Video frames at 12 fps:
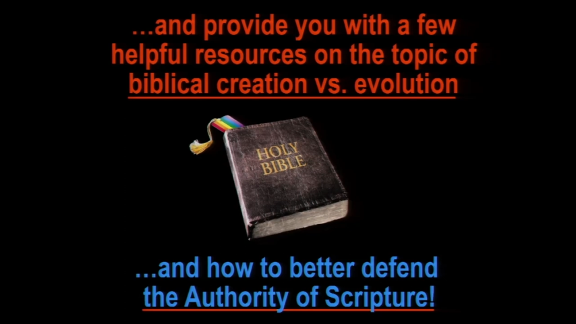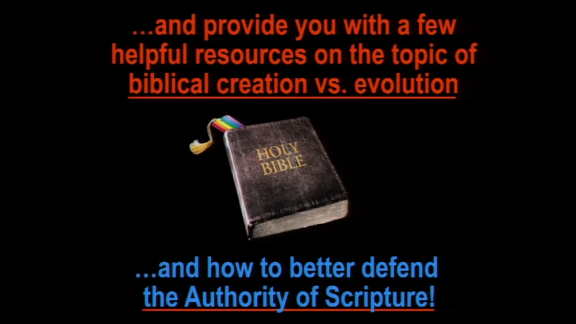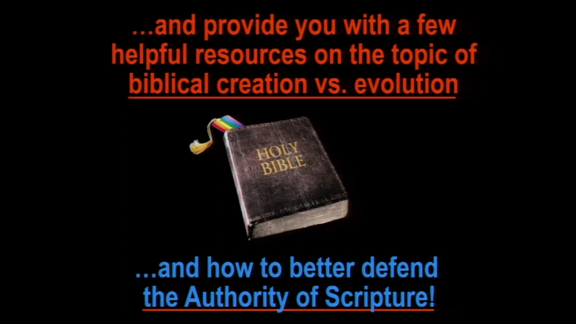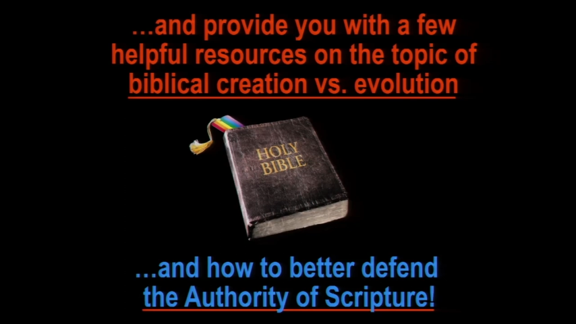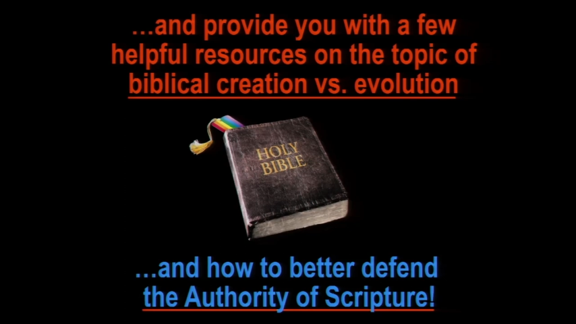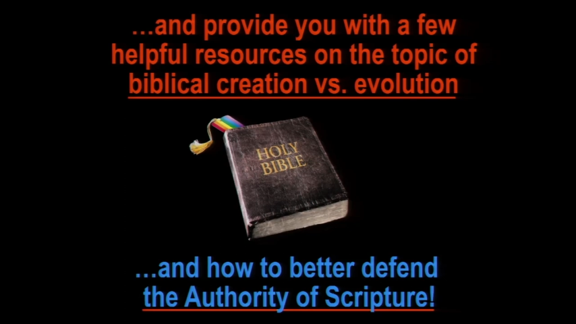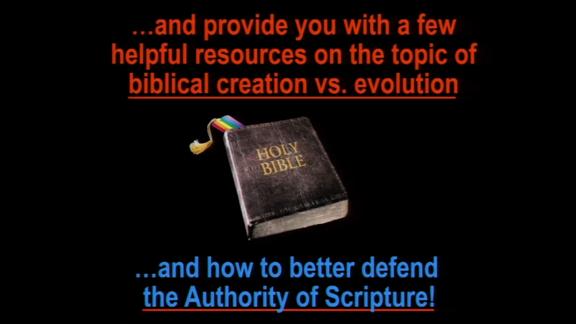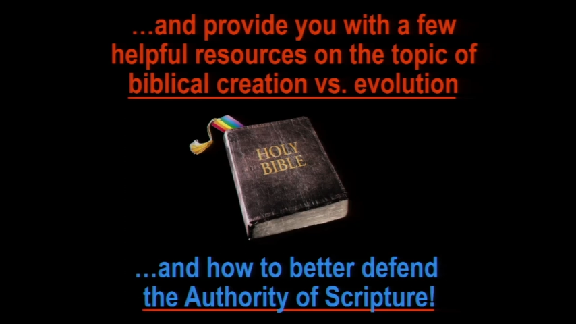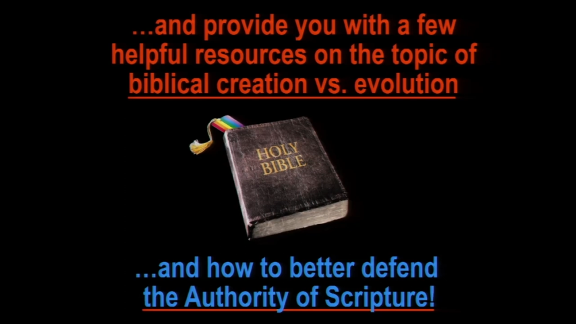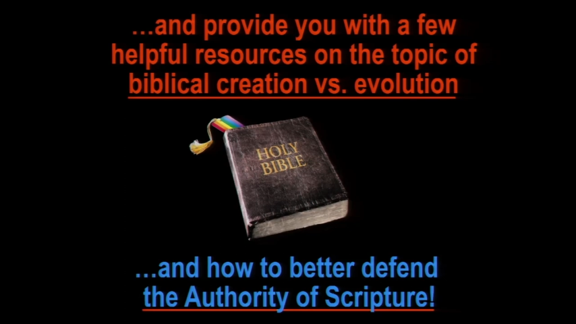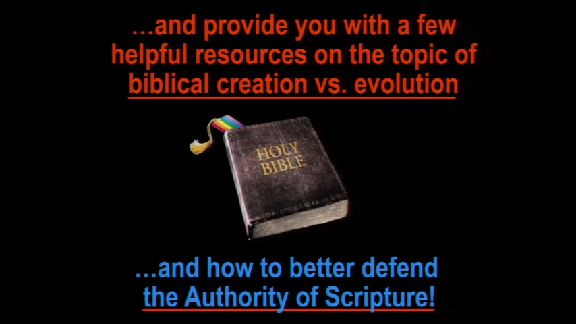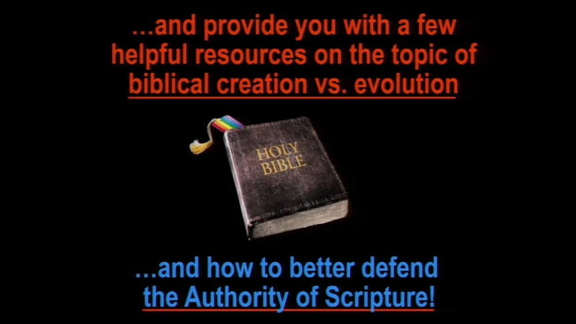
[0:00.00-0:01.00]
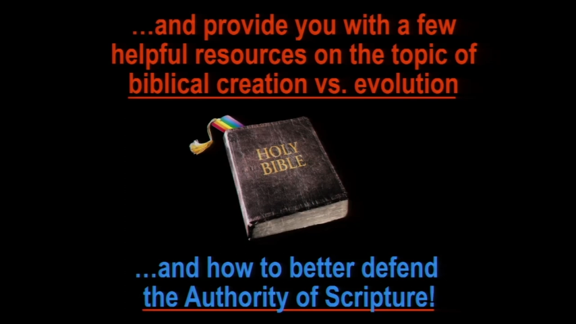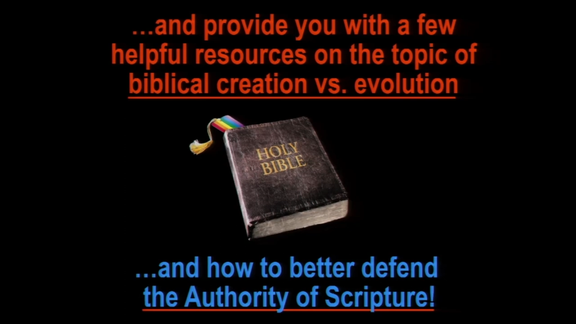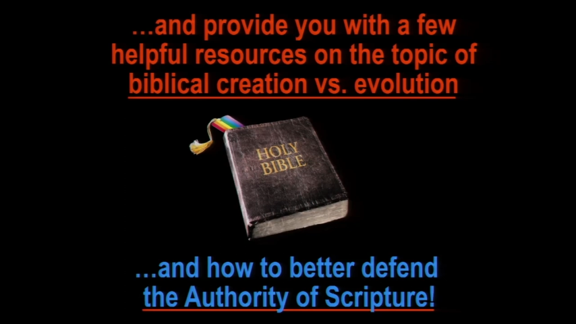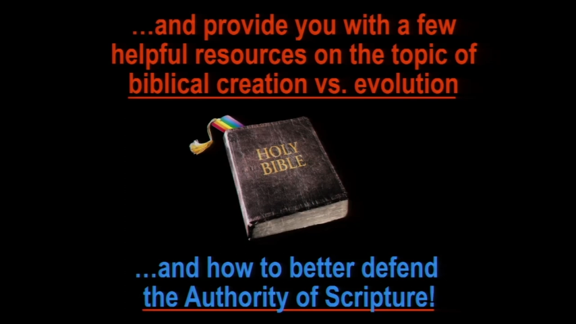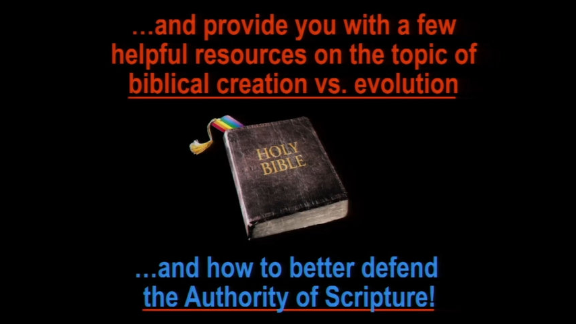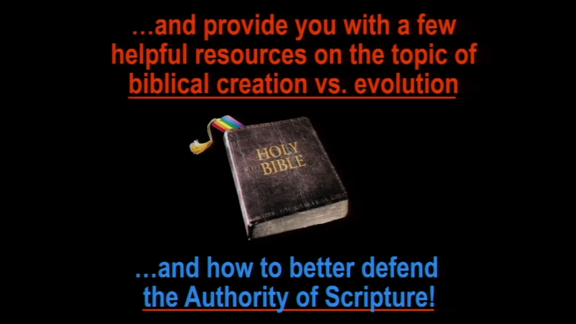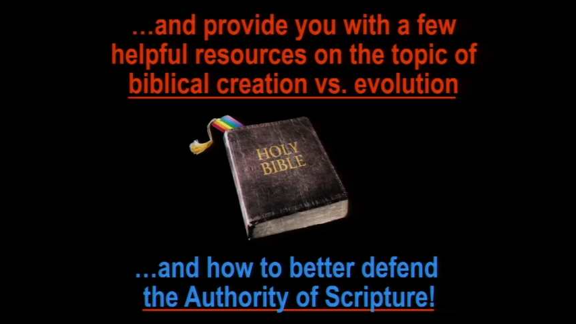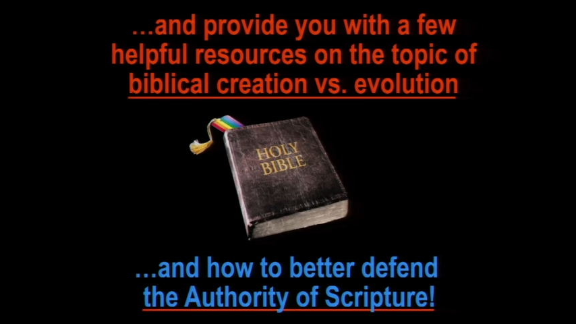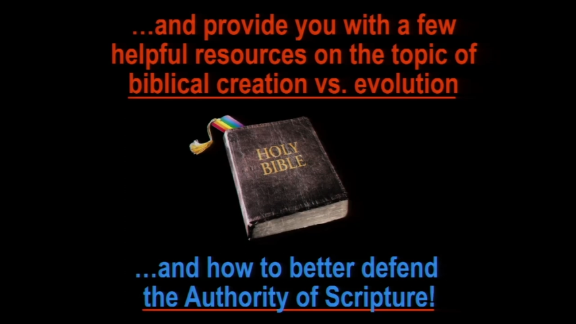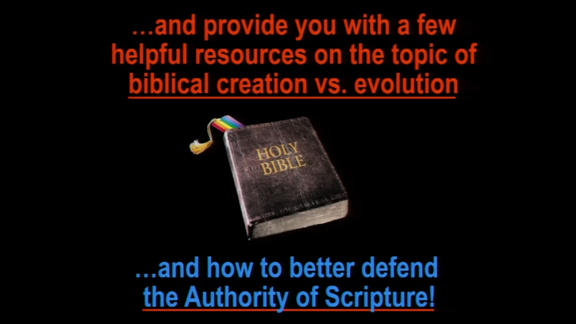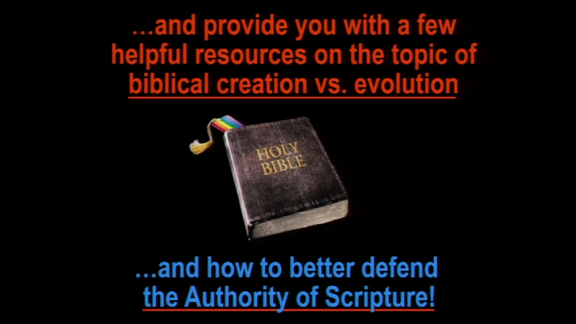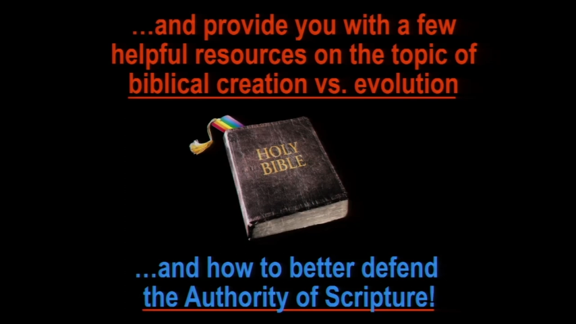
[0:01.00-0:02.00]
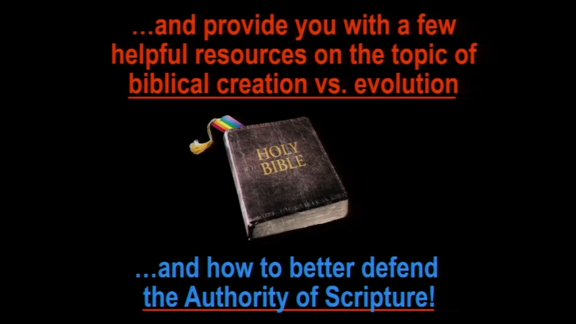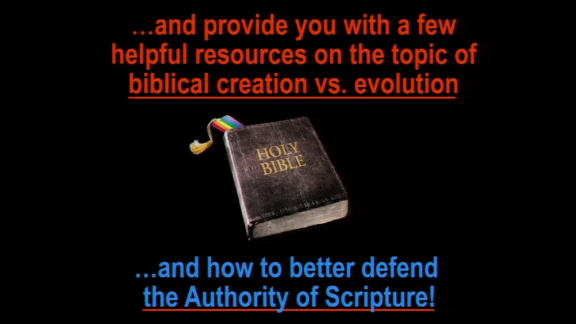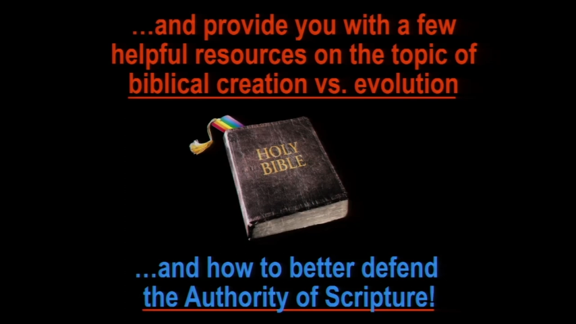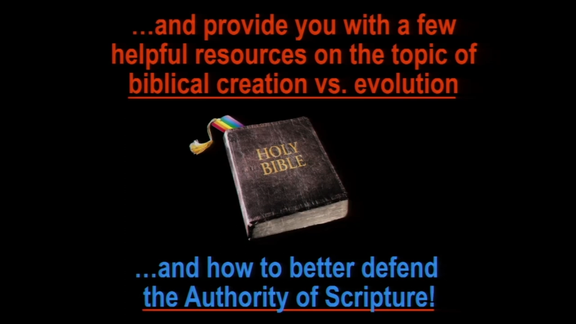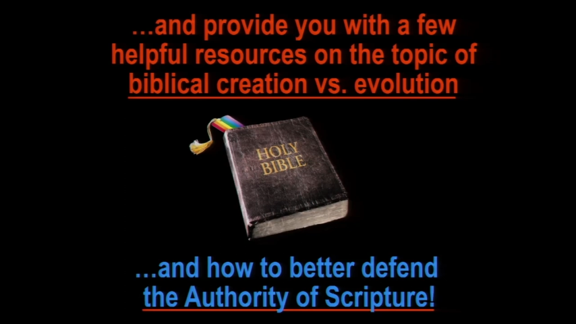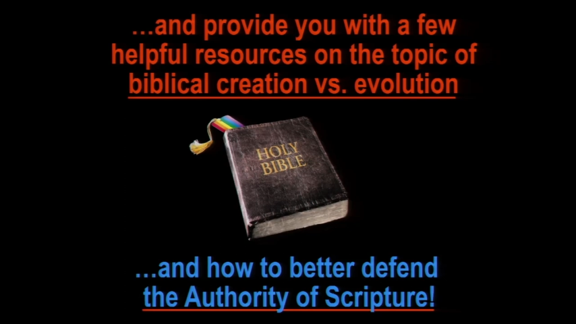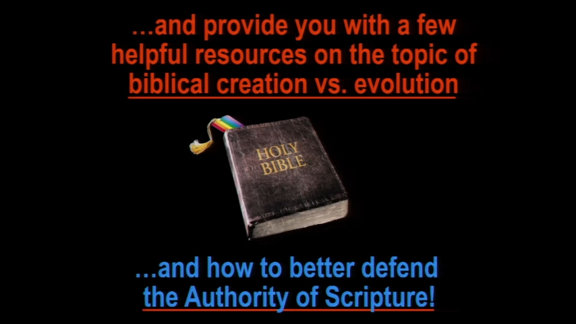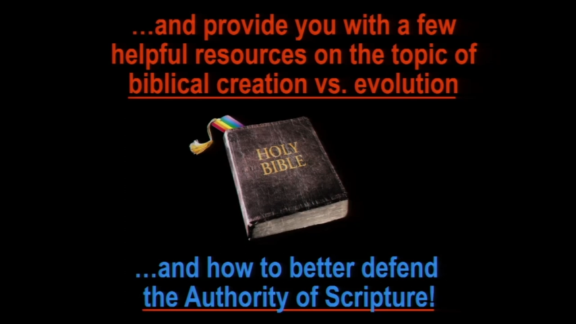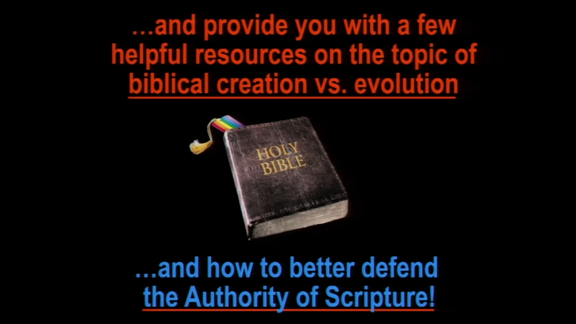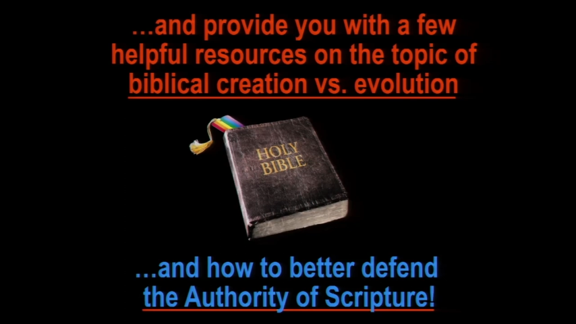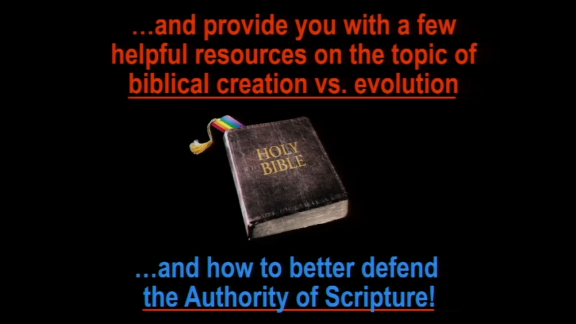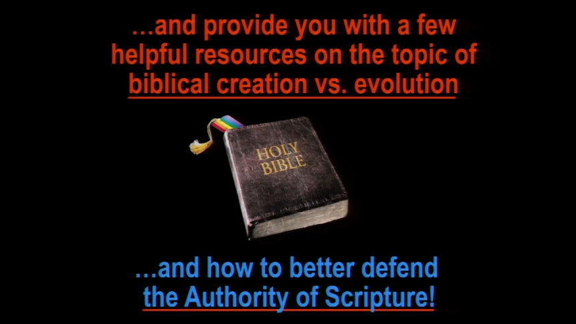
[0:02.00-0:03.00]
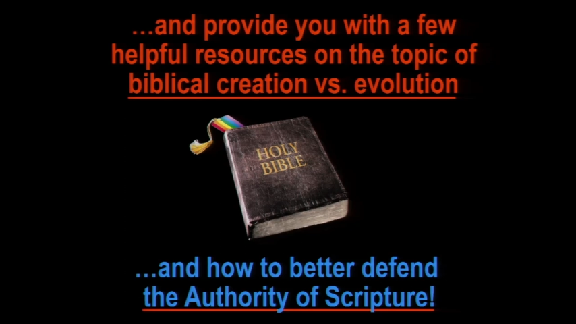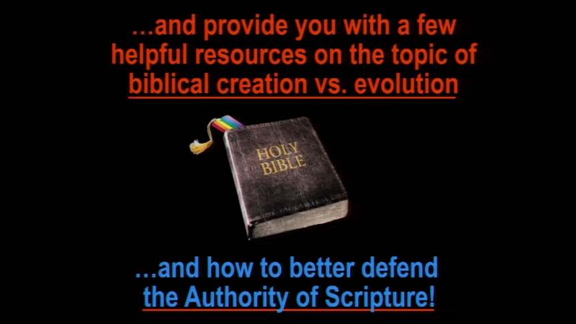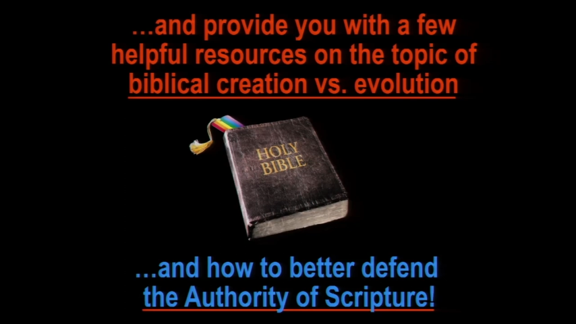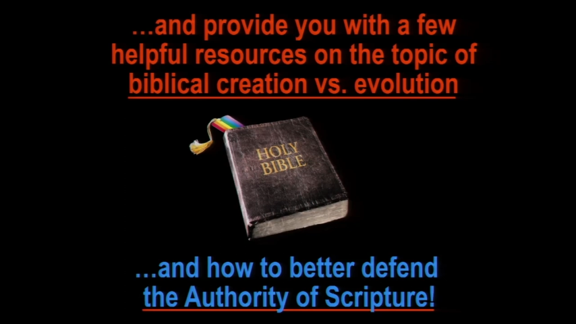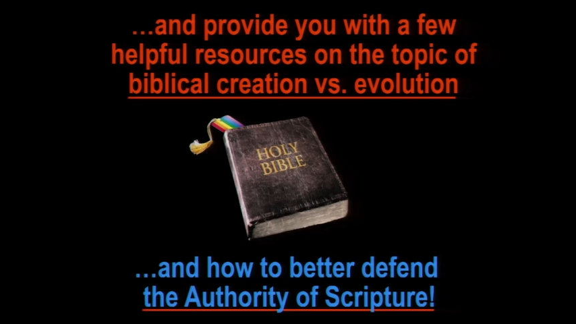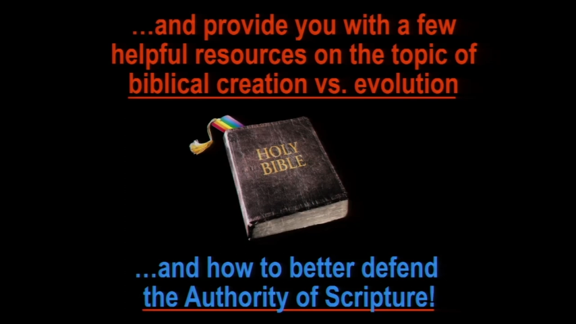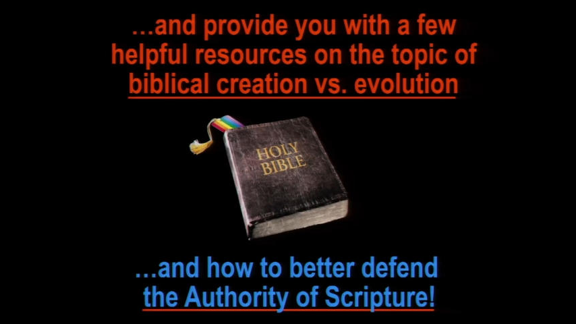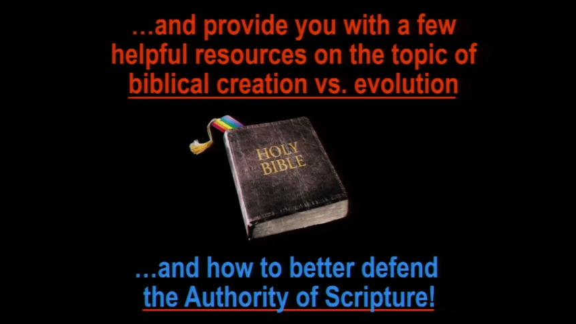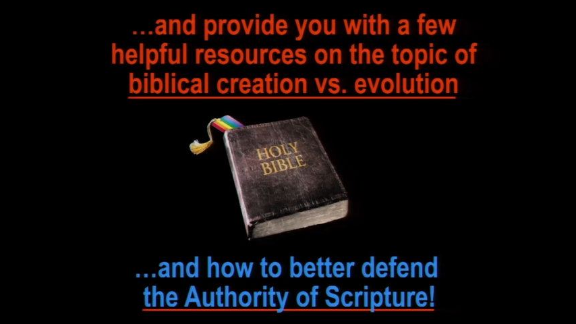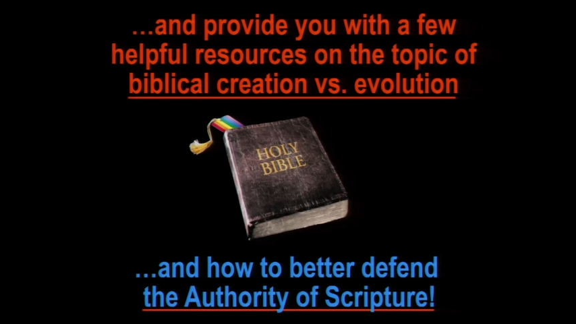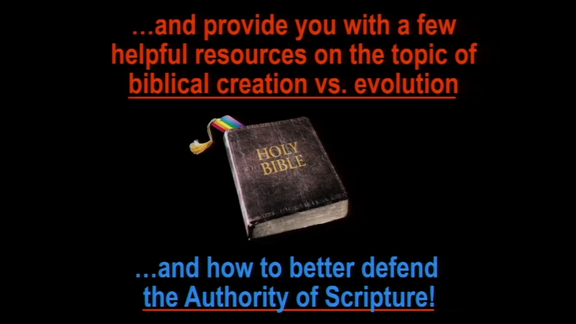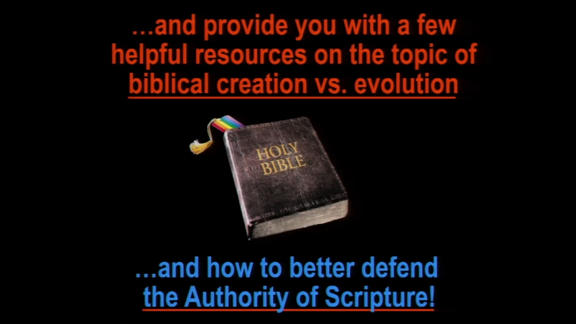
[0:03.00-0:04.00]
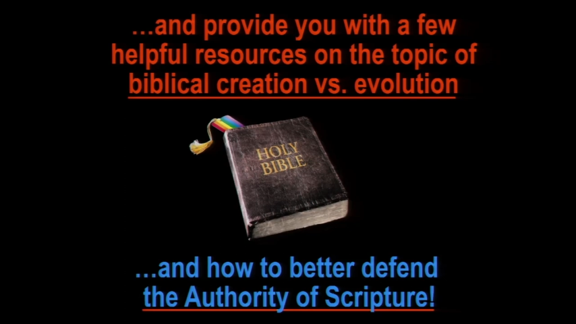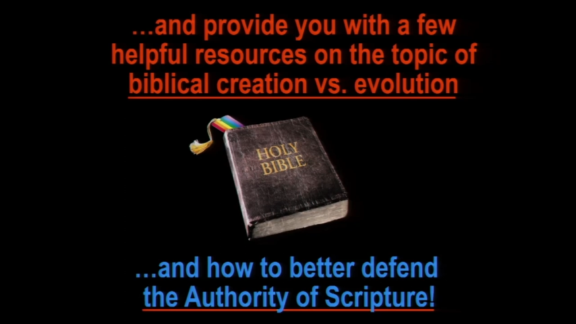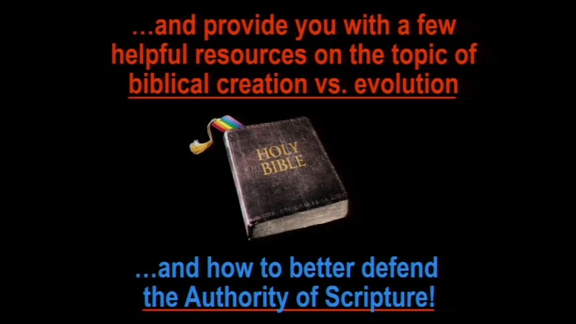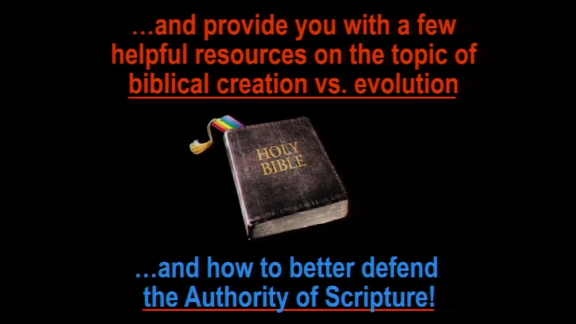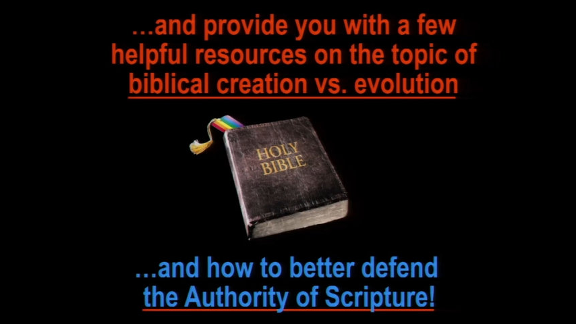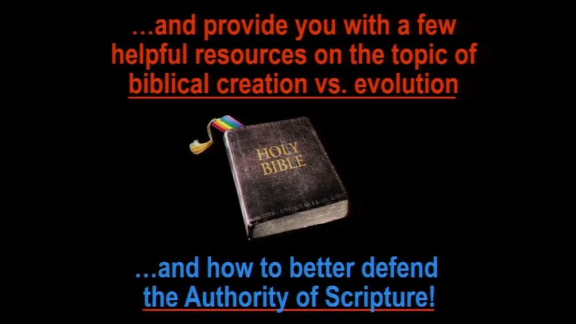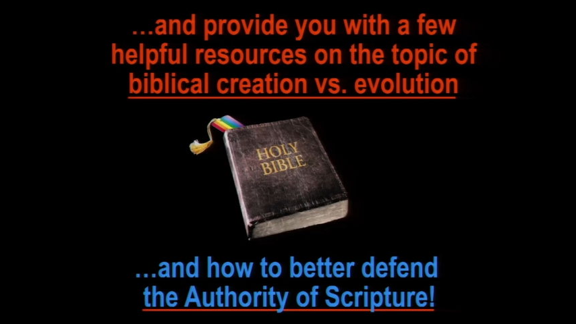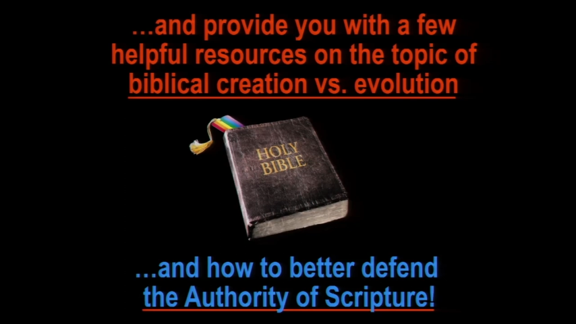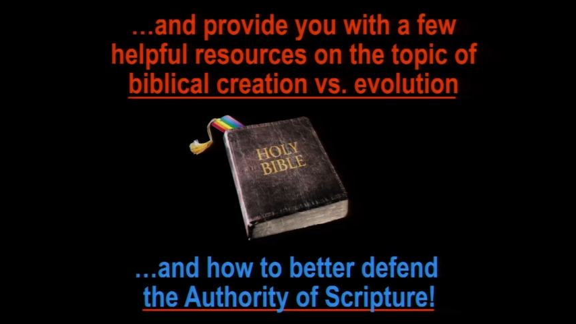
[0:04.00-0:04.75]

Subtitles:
(no speaker visible)